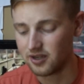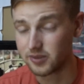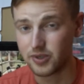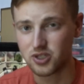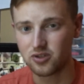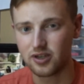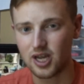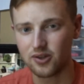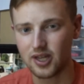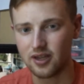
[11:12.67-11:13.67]
especially
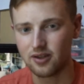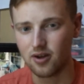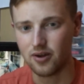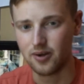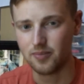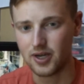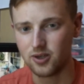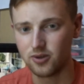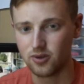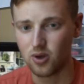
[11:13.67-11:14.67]
now that I
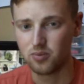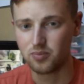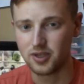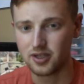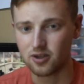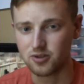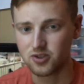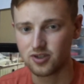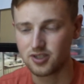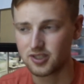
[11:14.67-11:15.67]
know the Lone Peak
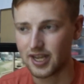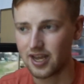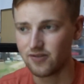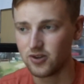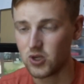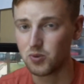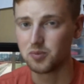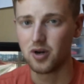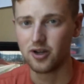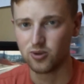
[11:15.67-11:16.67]
Ultras, they have a newer
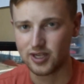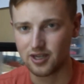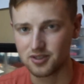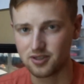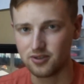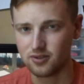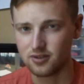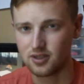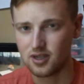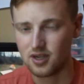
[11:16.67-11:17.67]
model now too,
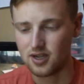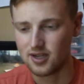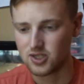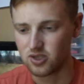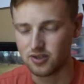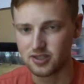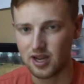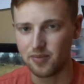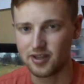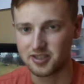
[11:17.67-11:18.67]
so the
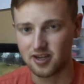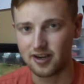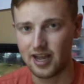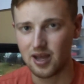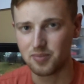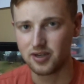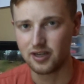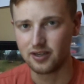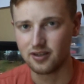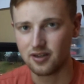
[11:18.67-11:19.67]
same thing's kind of
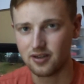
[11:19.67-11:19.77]
happening